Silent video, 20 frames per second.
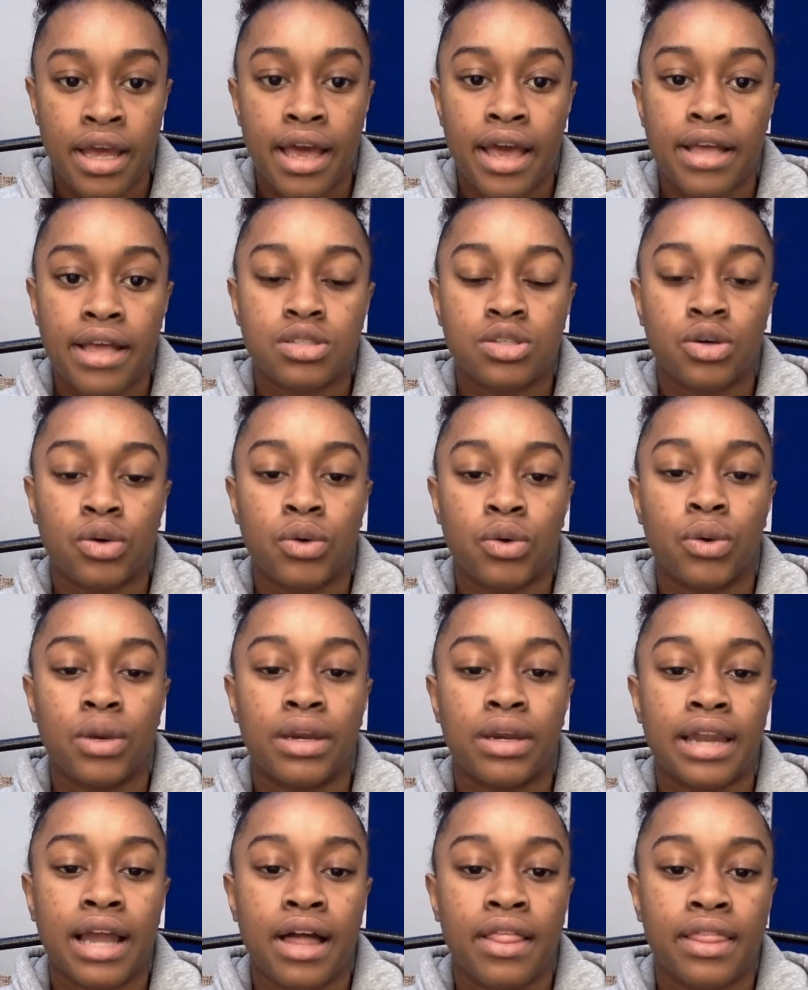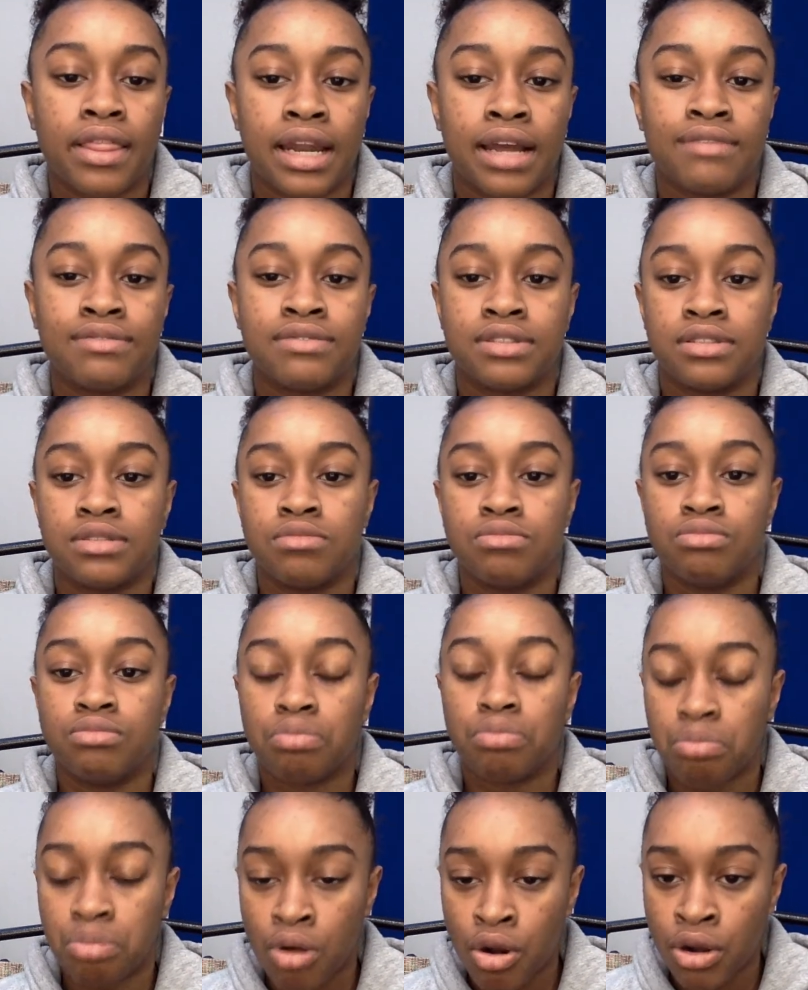So now that I've
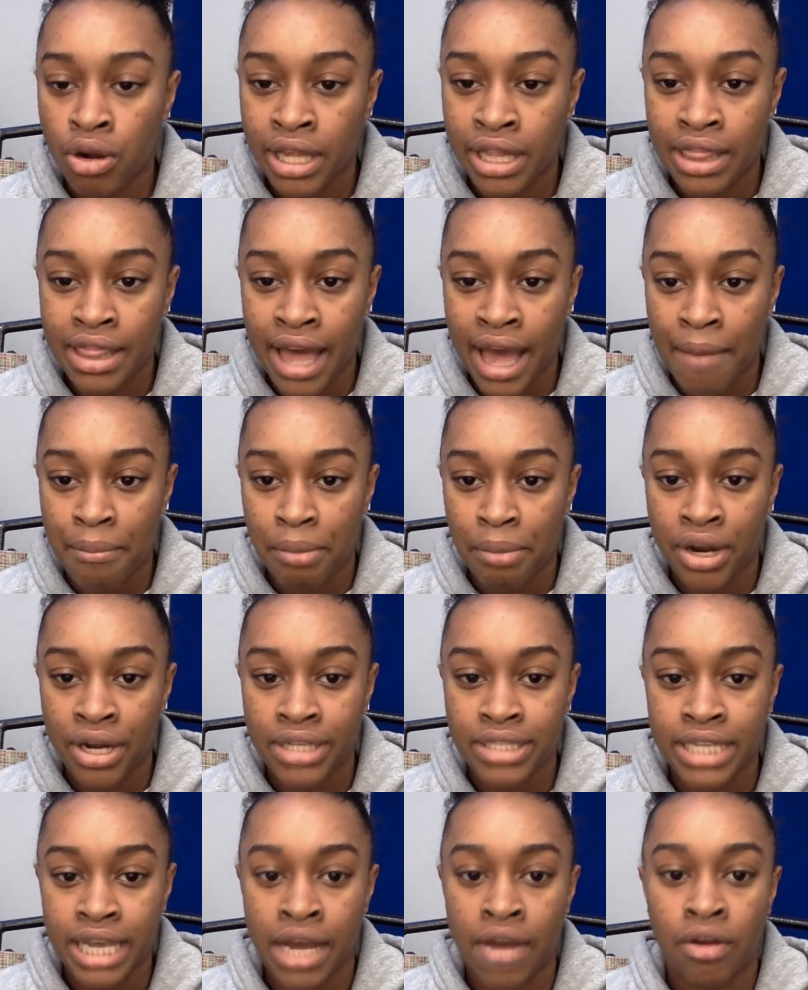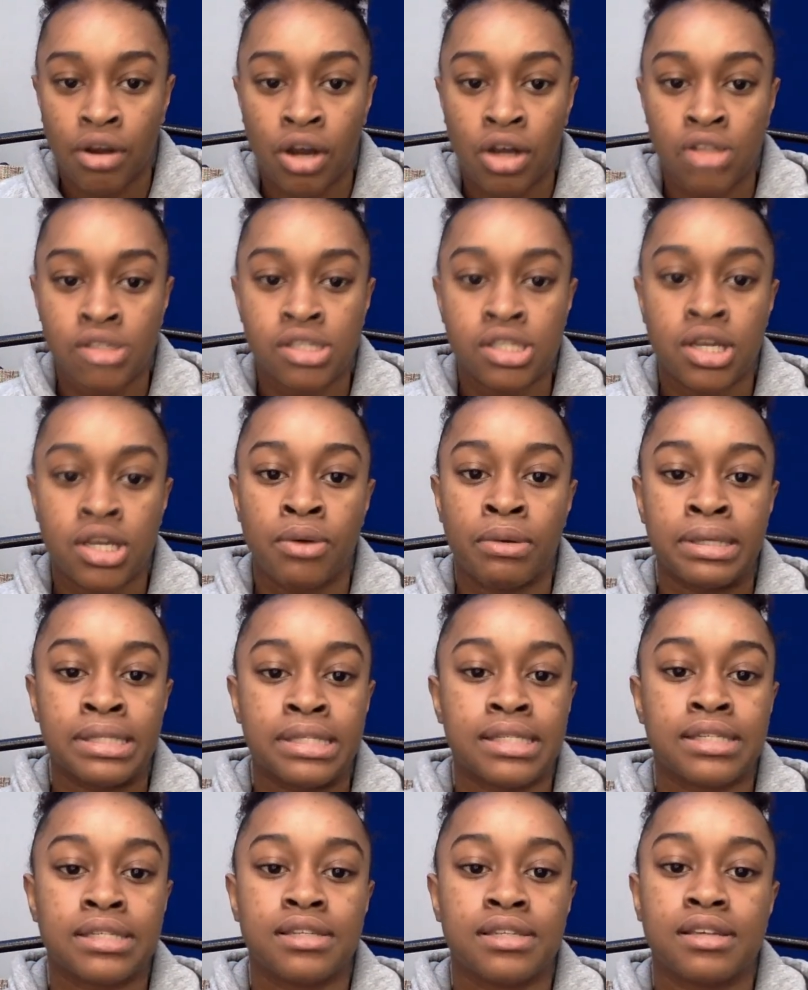broken that part down, also,
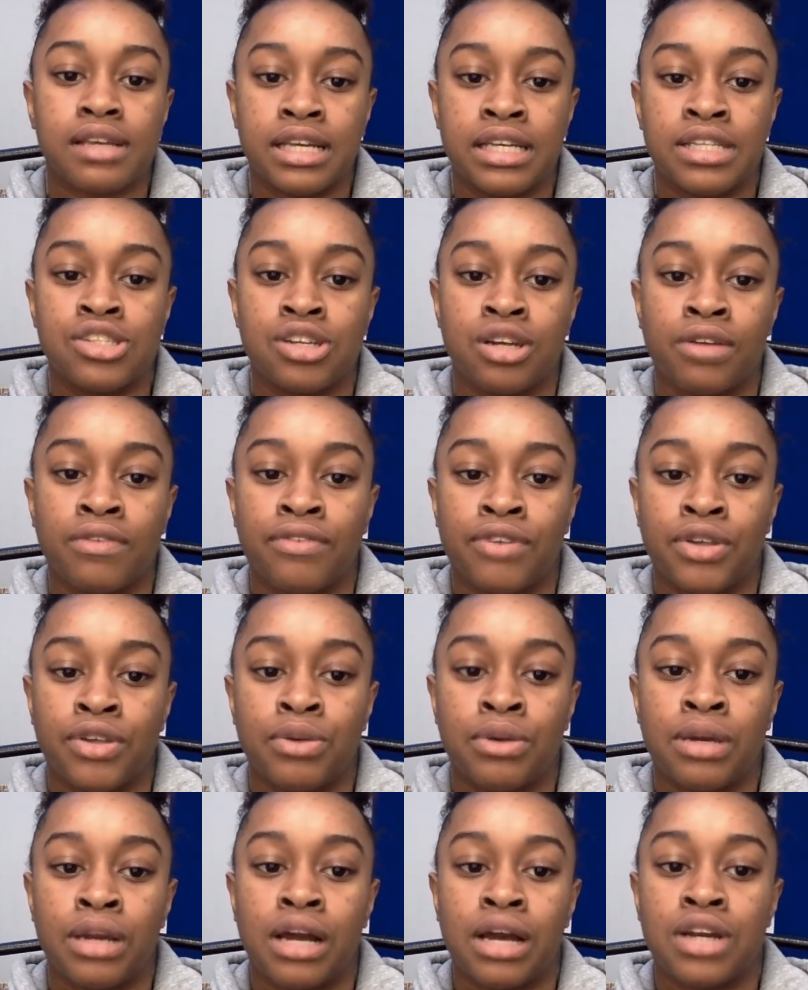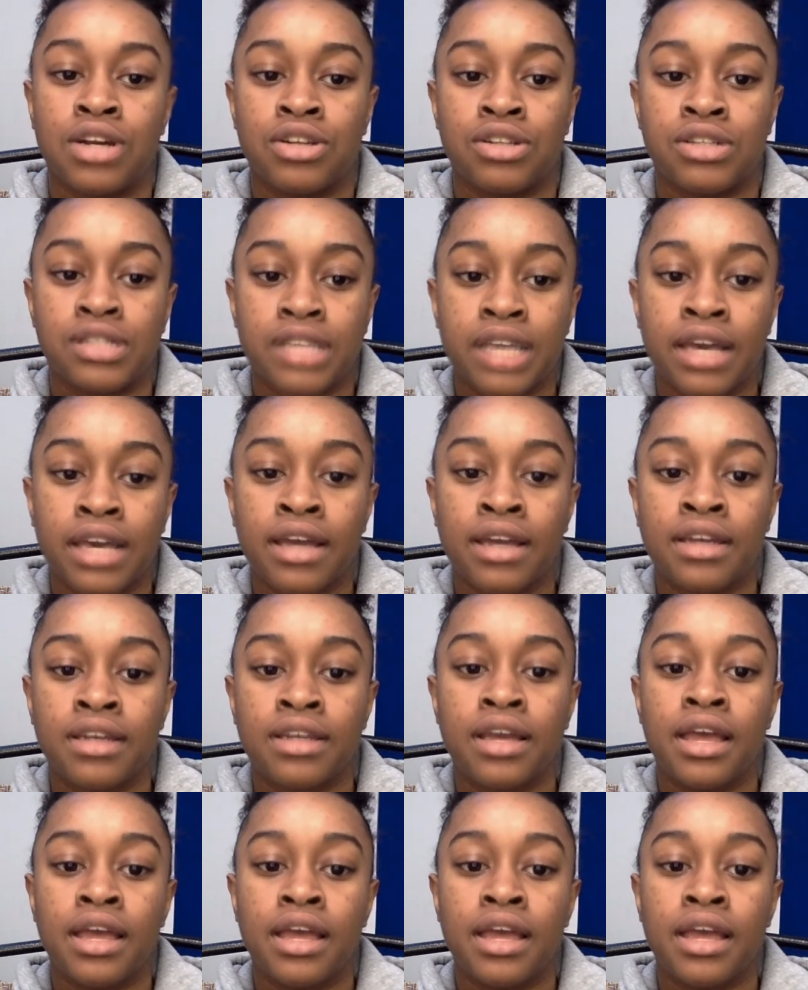it's easier for you to understand.